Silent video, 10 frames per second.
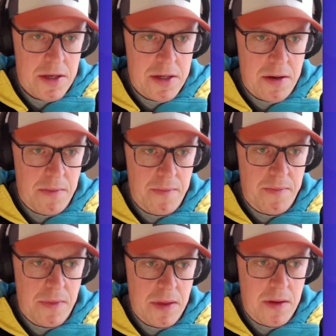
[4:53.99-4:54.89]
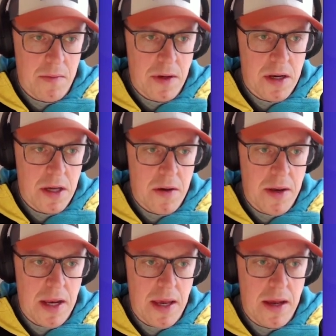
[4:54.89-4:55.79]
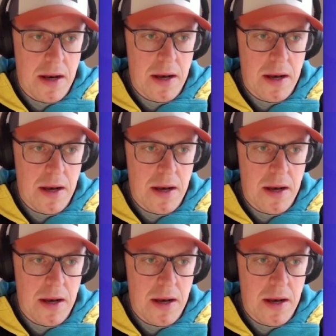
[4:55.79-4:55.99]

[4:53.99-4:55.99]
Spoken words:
So we're going to go in here